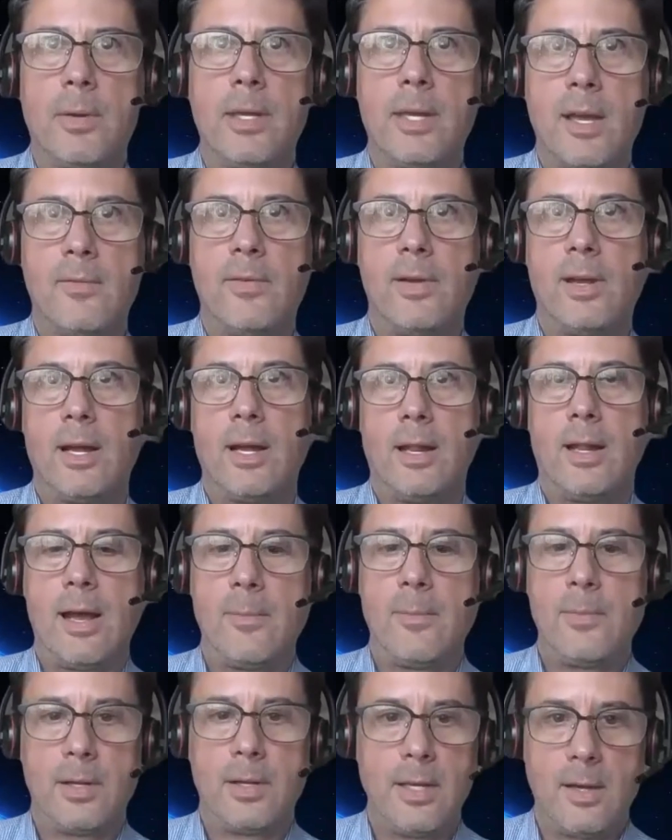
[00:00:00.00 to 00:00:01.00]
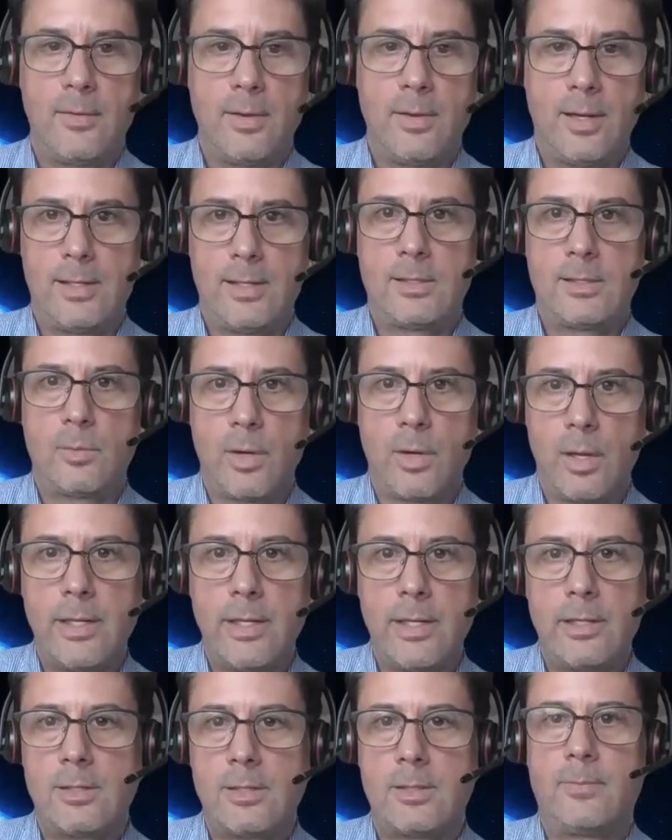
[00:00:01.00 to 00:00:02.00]
been giving and I've been giving is really
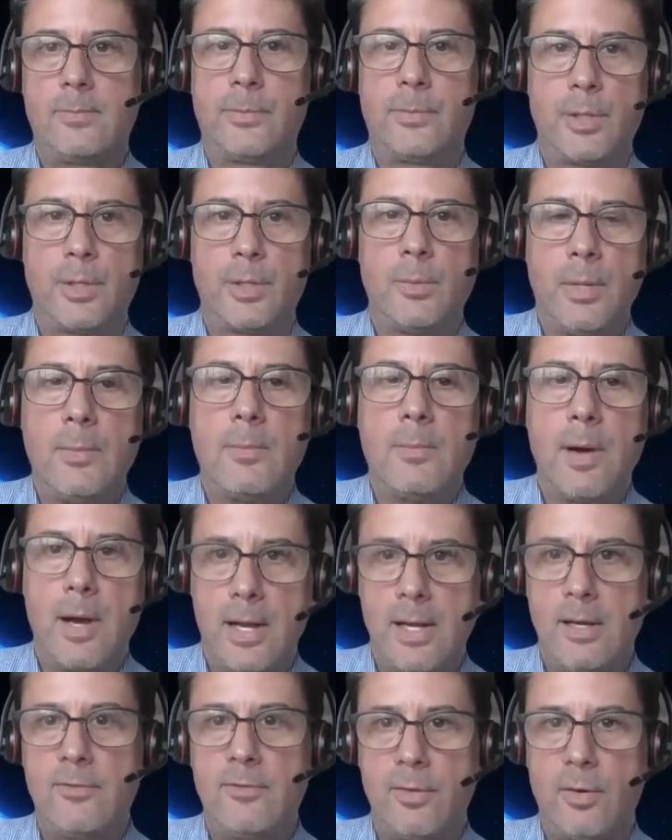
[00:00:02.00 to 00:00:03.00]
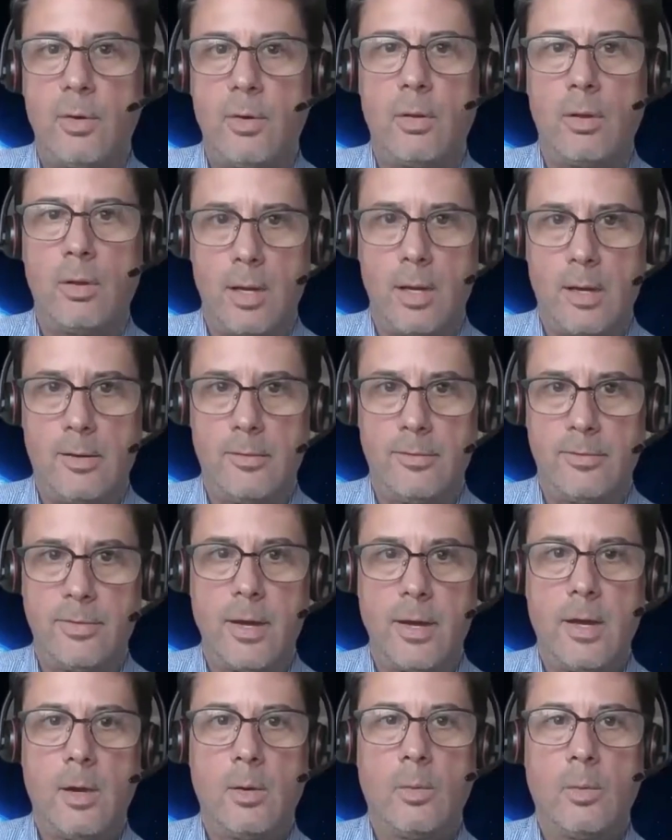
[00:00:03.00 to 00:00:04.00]
just to be mindful of
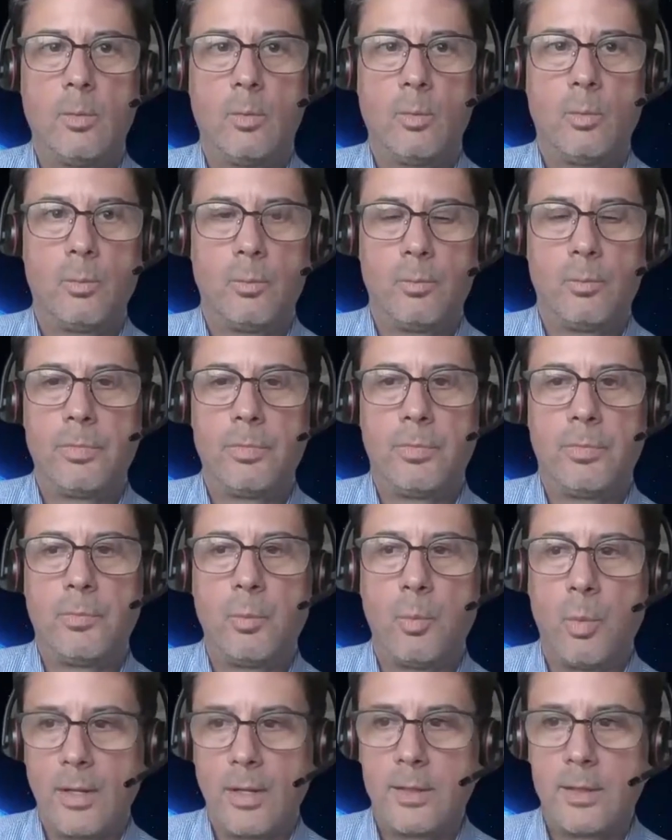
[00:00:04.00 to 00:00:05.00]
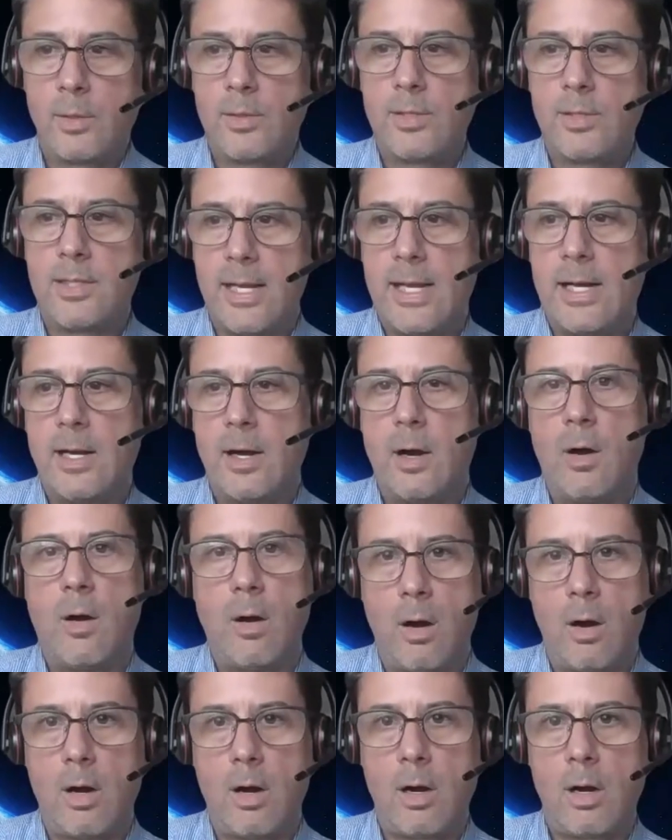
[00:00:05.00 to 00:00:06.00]
what those data
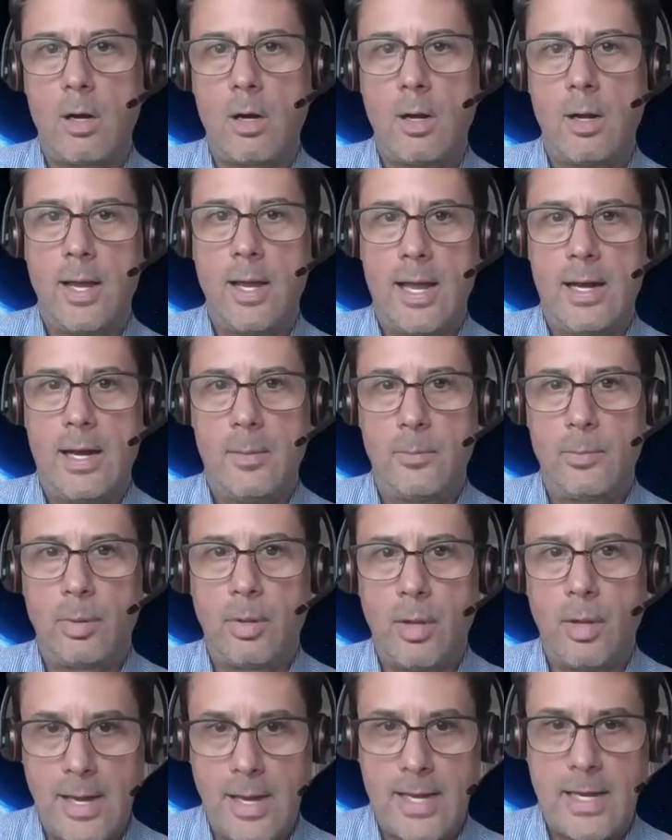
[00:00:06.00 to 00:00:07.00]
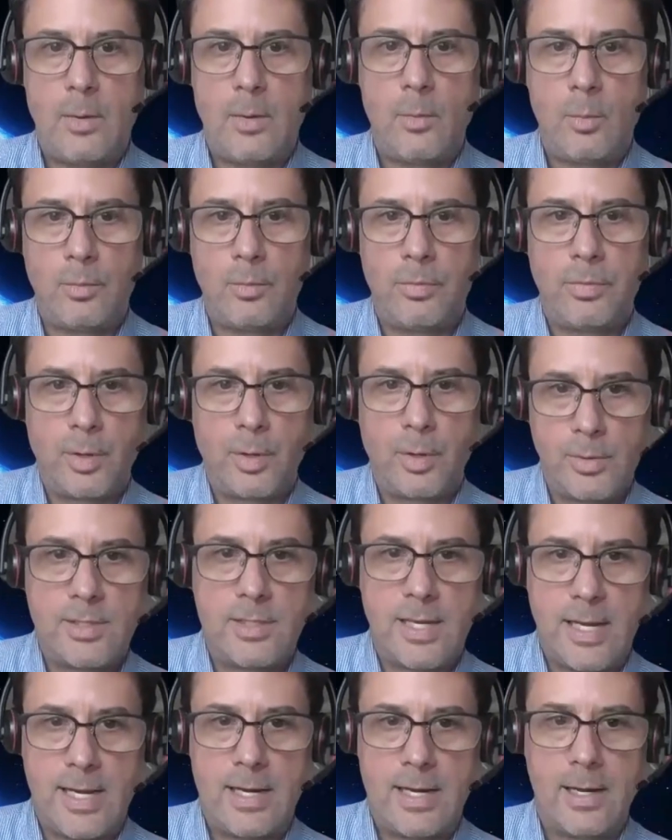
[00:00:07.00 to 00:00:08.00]
are and applying those
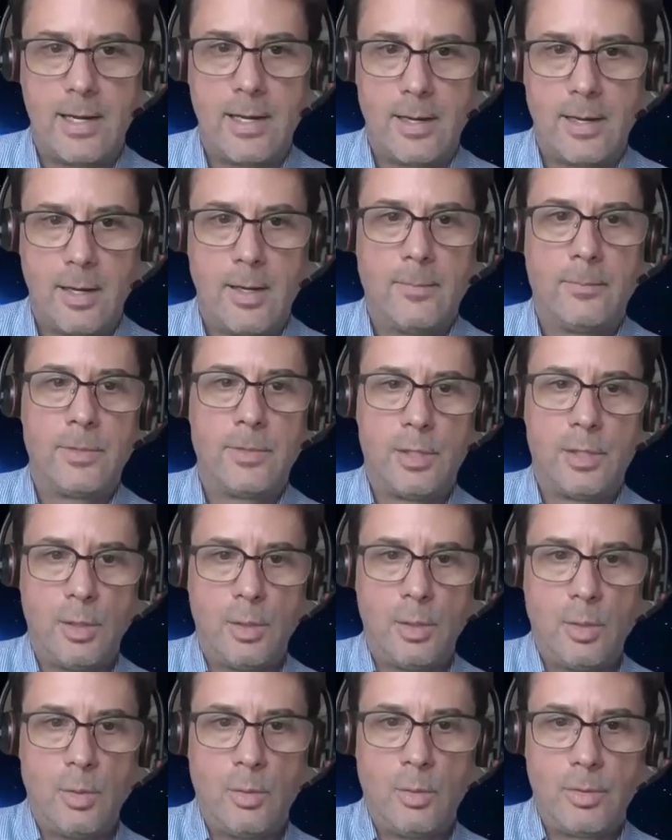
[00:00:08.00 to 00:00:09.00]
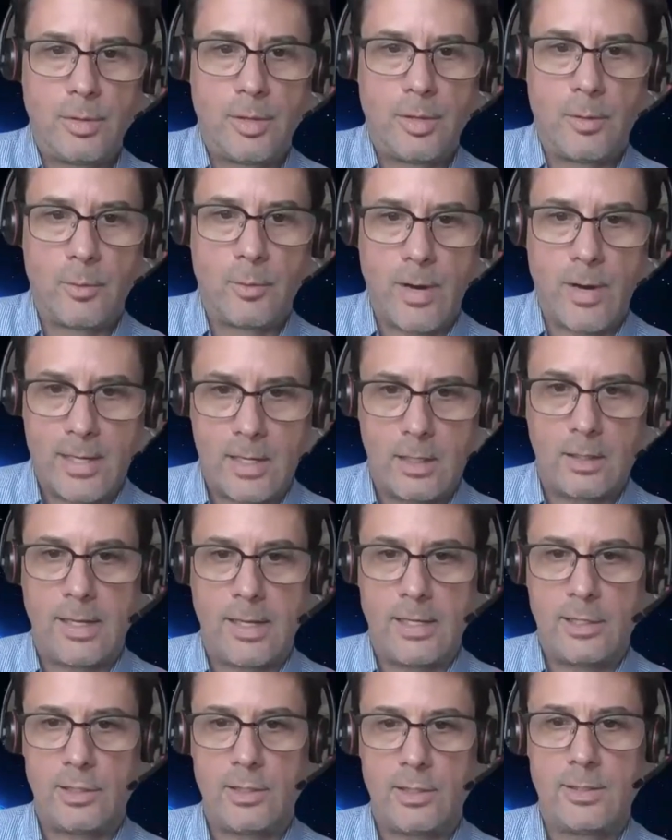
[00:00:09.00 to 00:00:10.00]
data to the
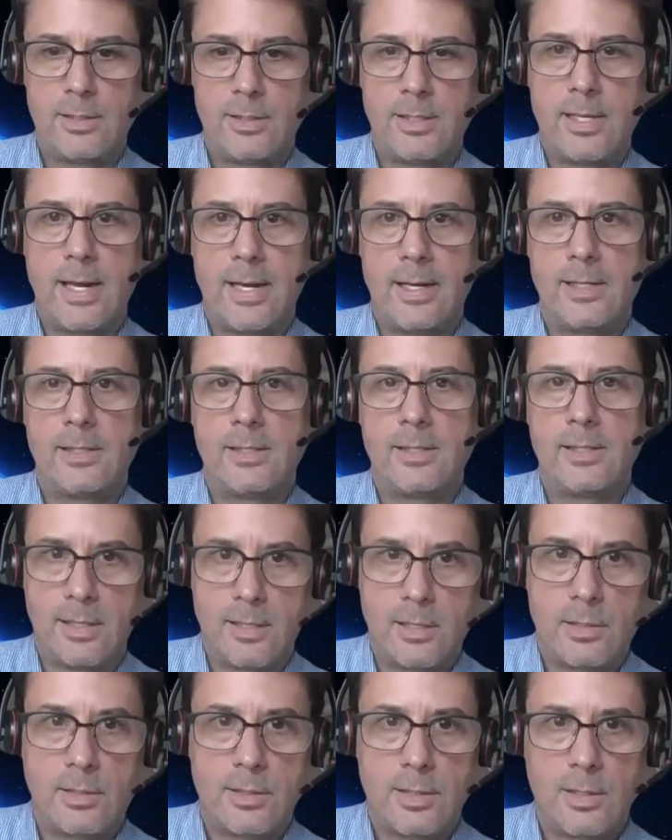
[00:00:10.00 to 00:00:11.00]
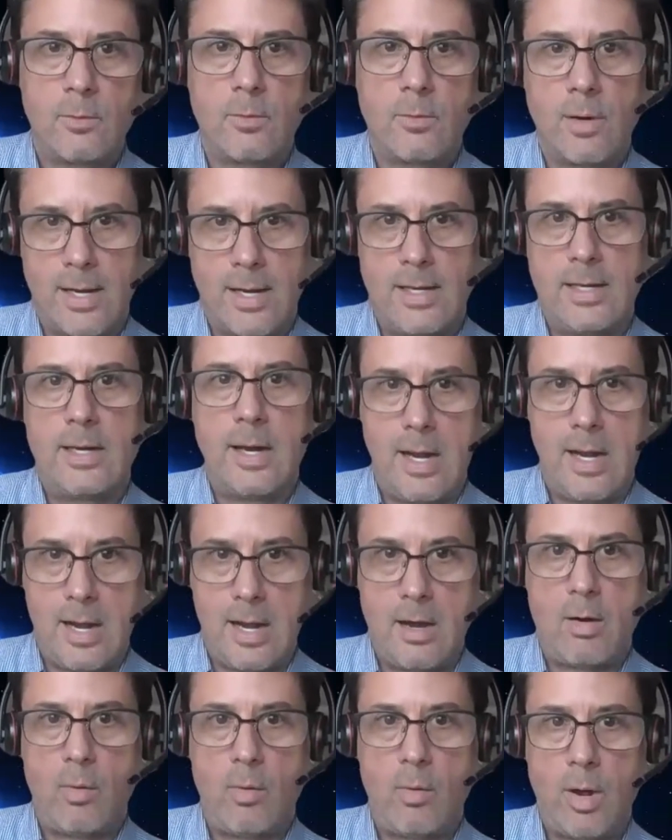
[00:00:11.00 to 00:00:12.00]
regulations that exist right
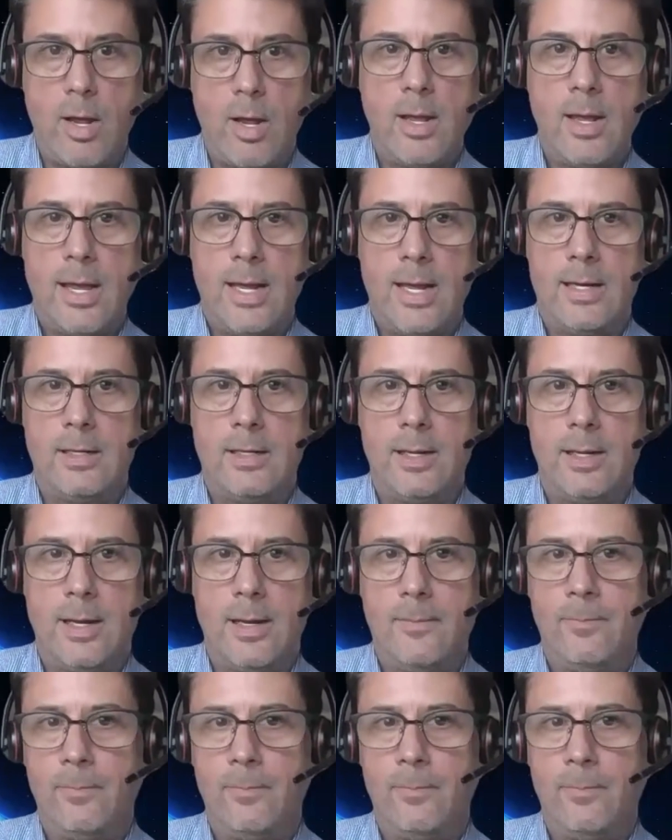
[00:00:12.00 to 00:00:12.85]
now, and